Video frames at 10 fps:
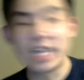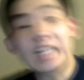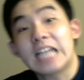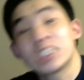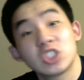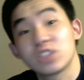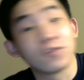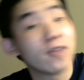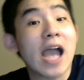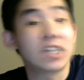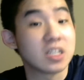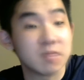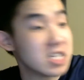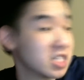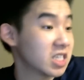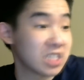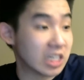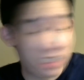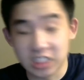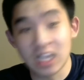That's just a fact. I mean,
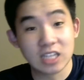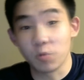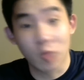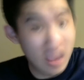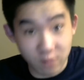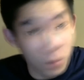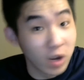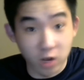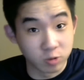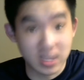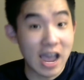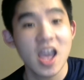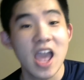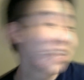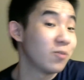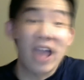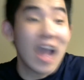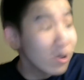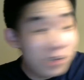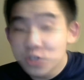everyone knows that. Anyway,
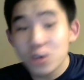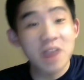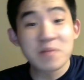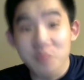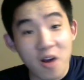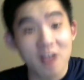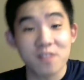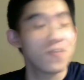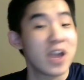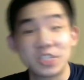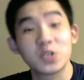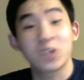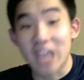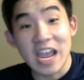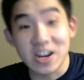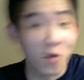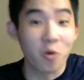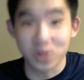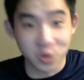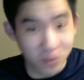how does your MMR affect your gain or your